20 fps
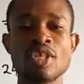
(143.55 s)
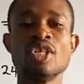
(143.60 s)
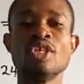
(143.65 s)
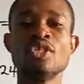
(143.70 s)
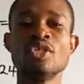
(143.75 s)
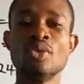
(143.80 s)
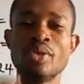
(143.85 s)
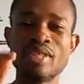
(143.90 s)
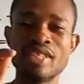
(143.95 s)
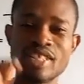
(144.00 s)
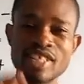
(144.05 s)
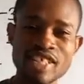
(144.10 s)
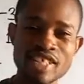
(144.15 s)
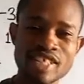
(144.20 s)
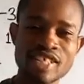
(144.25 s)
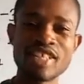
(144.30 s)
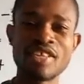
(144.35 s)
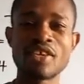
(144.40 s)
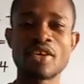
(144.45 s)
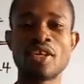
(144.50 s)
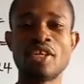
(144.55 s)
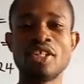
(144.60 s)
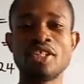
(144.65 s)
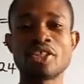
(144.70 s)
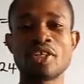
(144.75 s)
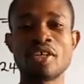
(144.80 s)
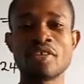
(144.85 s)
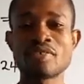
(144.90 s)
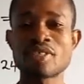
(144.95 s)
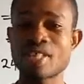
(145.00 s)
you would need the knowledge
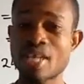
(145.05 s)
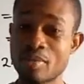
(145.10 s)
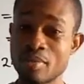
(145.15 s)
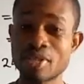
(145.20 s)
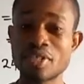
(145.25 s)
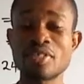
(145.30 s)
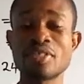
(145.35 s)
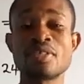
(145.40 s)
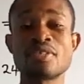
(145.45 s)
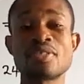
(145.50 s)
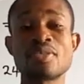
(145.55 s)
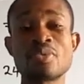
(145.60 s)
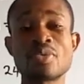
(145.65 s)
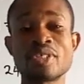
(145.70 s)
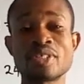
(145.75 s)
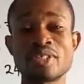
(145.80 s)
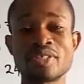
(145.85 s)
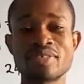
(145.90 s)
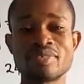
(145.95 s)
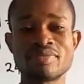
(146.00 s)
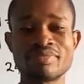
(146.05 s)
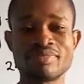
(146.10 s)
of simultaneous equation.